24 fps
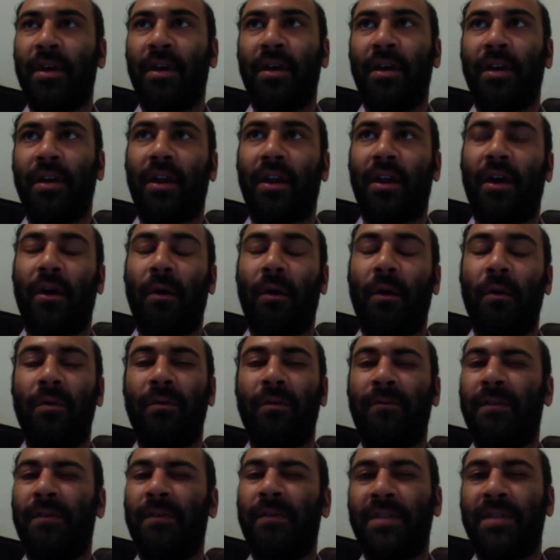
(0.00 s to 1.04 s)
you know,
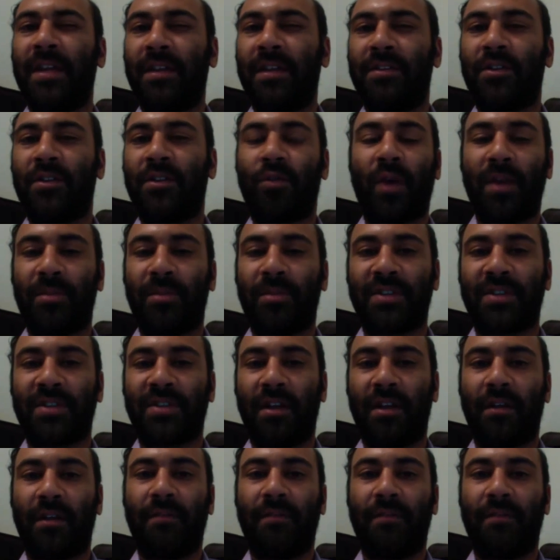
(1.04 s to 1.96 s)
15 to 20%